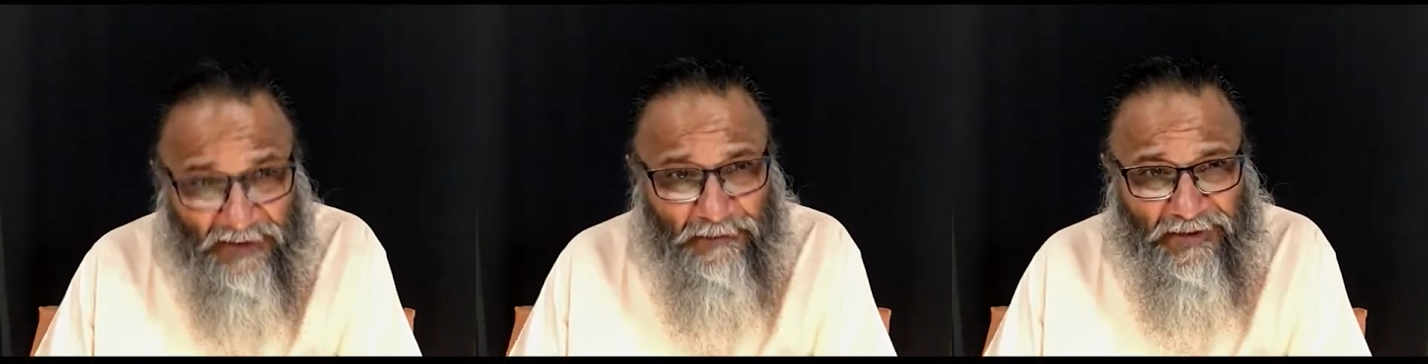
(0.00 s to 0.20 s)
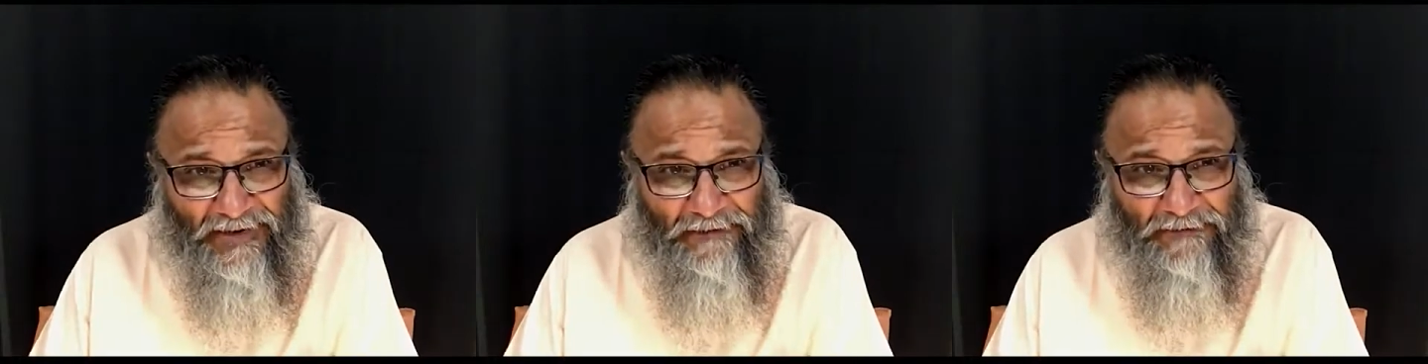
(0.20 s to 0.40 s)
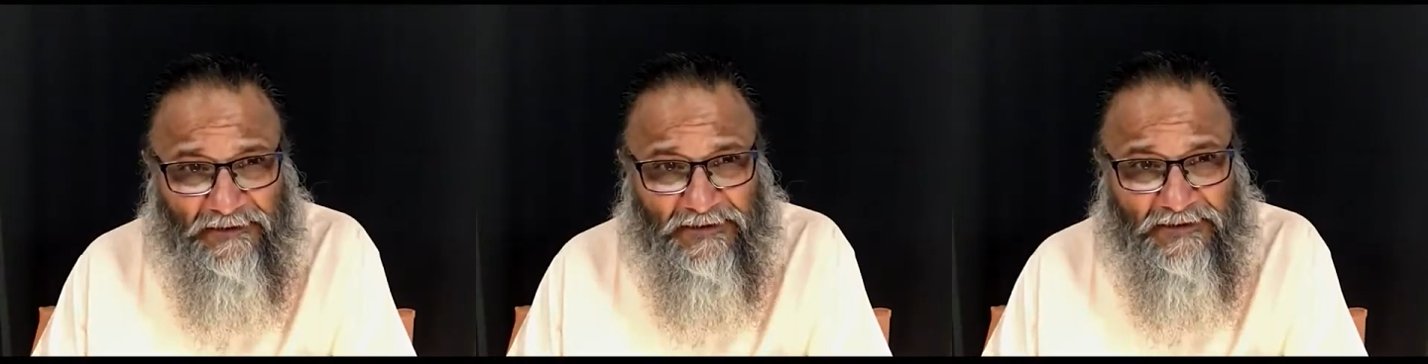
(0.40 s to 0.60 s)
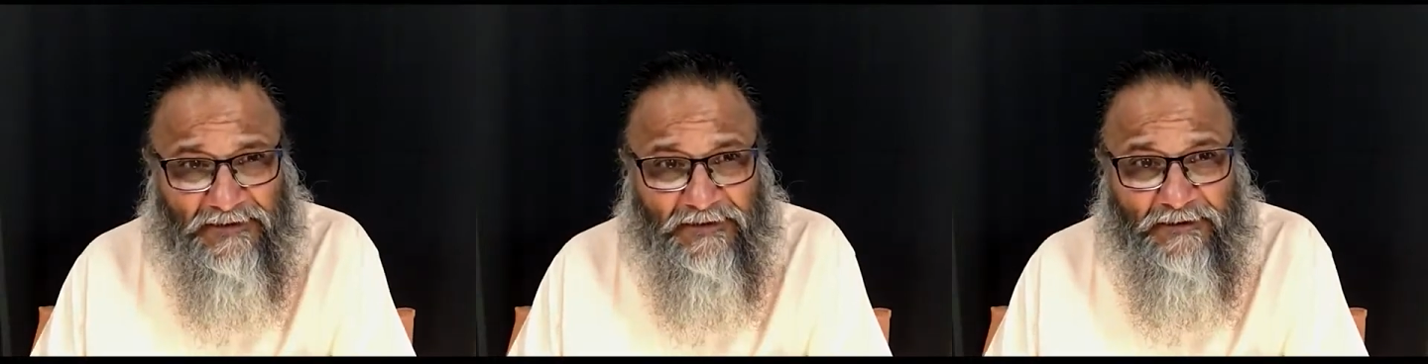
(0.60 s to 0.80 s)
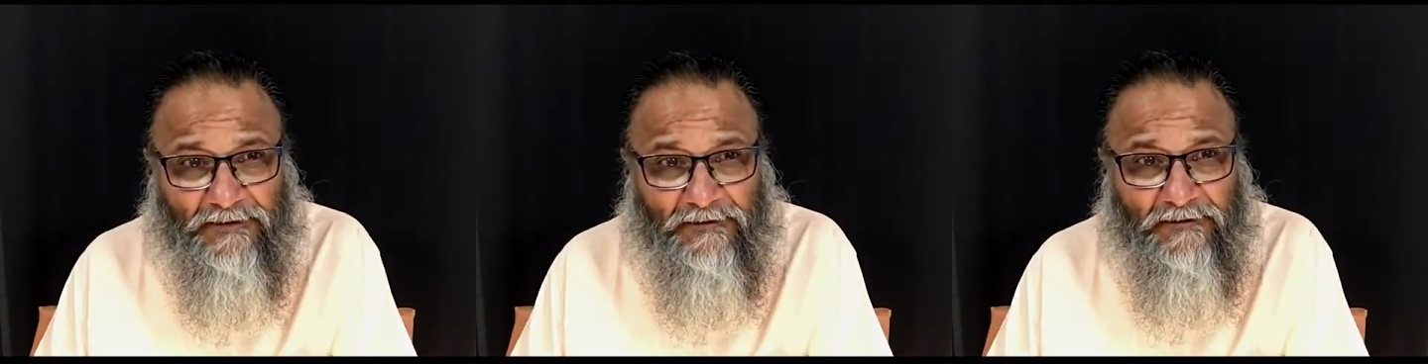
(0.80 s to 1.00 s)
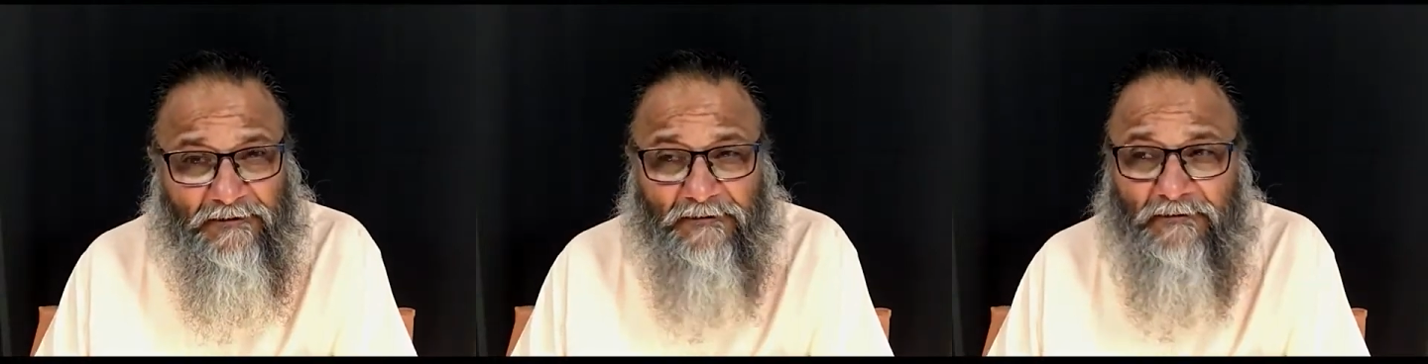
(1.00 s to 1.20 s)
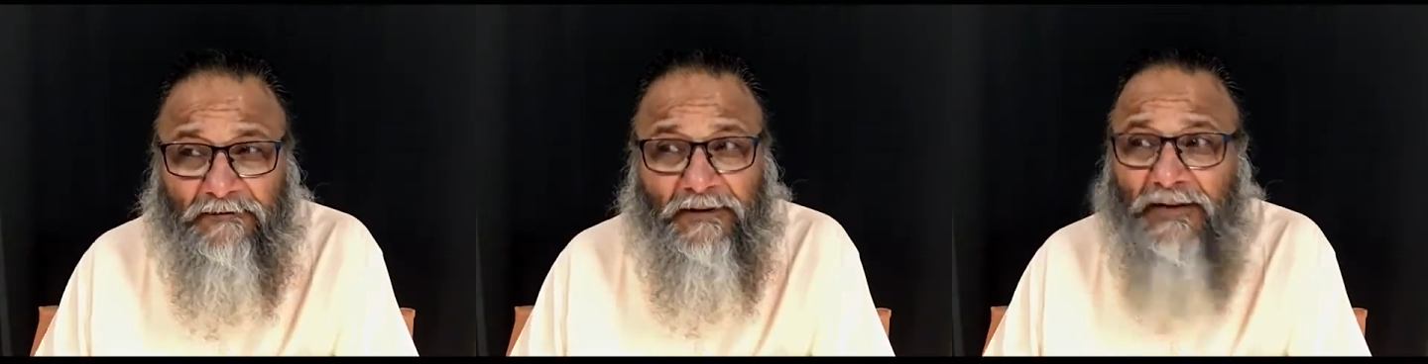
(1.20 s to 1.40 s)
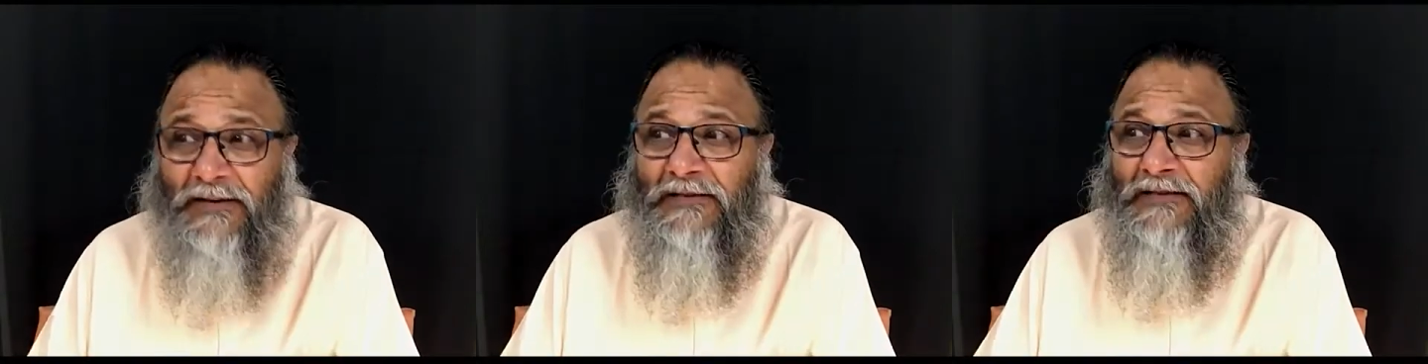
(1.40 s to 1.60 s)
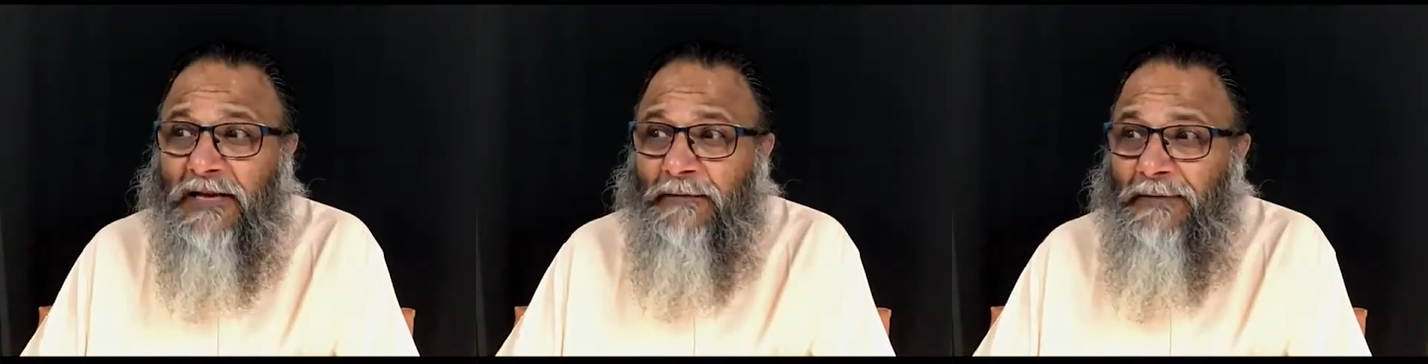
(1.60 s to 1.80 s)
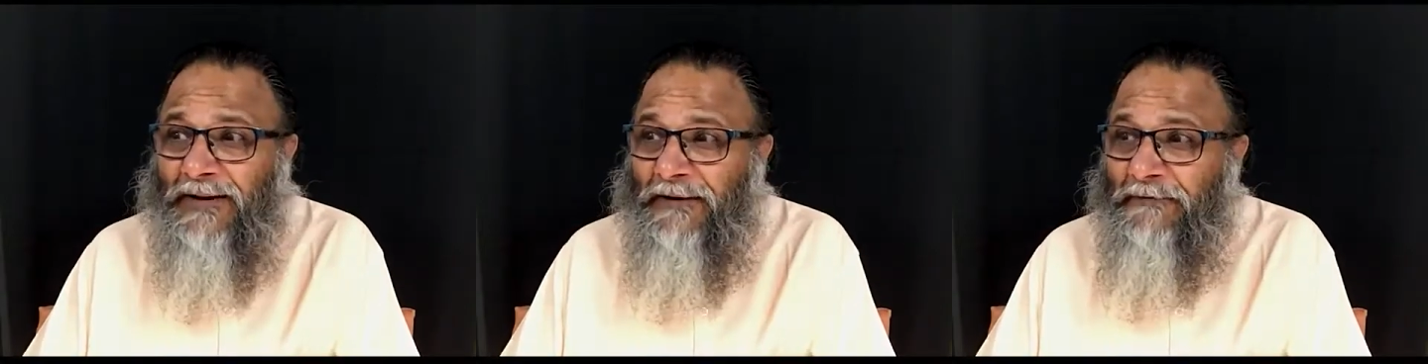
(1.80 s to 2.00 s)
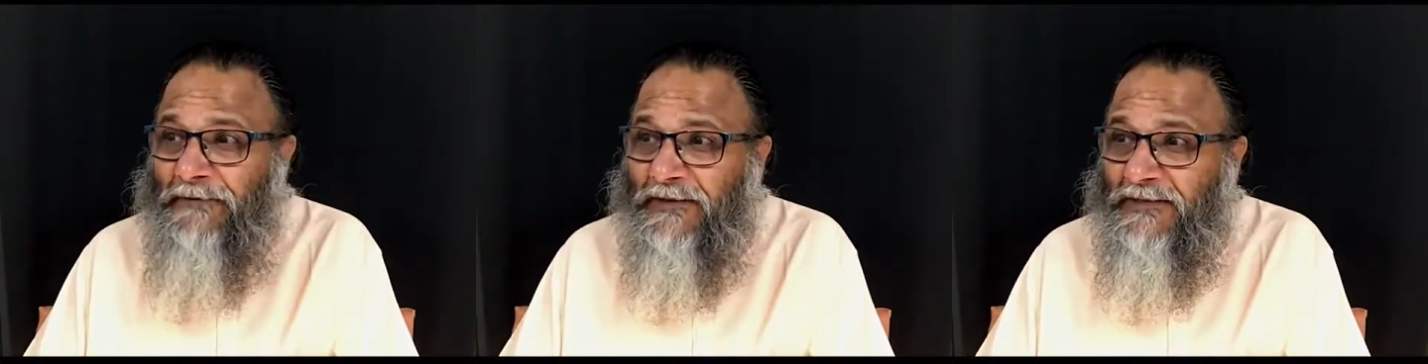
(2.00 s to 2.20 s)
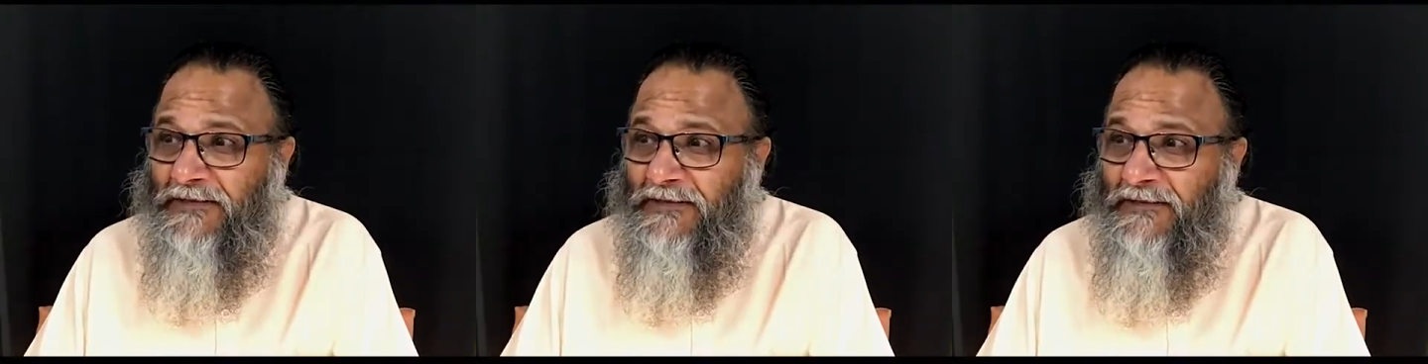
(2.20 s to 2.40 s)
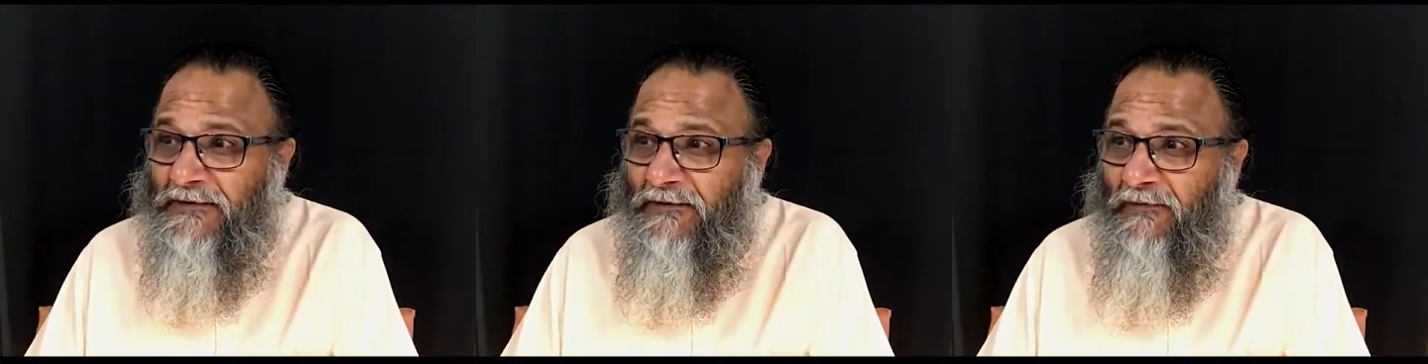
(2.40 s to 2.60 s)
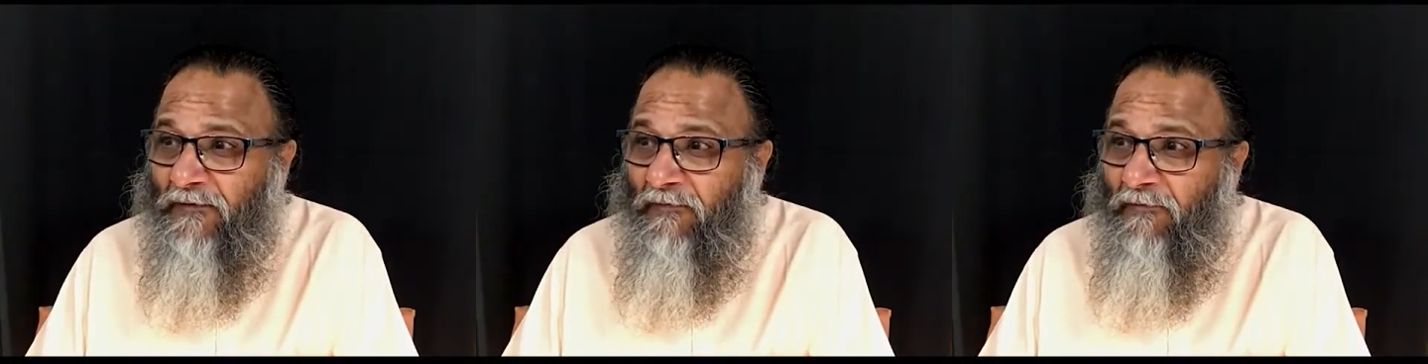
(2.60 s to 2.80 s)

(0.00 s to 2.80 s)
Unmanifest. Where is unmanifest?